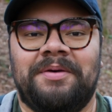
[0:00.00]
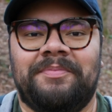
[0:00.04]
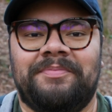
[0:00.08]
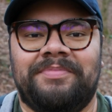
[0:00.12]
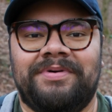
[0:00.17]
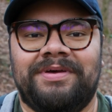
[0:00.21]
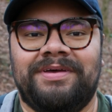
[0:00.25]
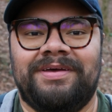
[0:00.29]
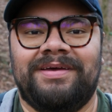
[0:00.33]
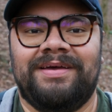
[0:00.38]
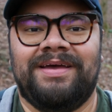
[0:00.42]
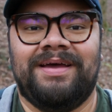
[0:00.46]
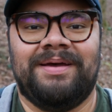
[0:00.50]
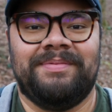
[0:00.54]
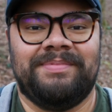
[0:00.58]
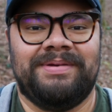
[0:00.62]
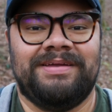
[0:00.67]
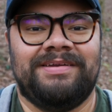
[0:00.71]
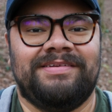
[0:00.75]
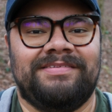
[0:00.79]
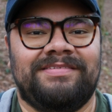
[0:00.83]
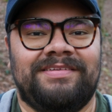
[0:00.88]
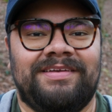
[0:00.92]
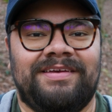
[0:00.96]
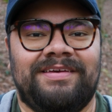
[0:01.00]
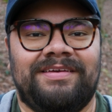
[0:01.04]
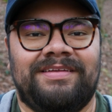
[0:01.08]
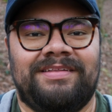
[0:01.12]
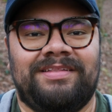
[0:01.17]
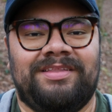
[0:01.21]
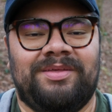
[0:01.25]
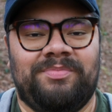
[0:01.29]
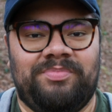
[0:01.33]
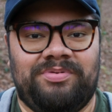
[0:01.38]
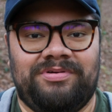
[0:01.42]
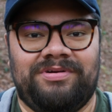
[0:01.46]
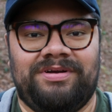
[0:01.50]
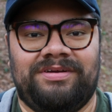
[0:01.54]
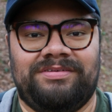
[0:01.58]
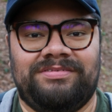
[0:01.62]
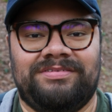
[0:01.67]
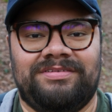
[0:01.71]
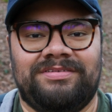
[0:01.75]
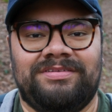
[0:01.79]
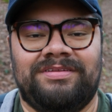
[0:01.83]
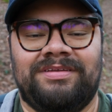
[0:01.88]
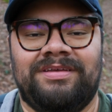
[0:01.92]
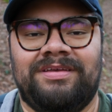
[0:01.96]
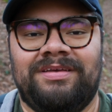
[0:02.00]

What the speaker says: but I'm gonna say the price.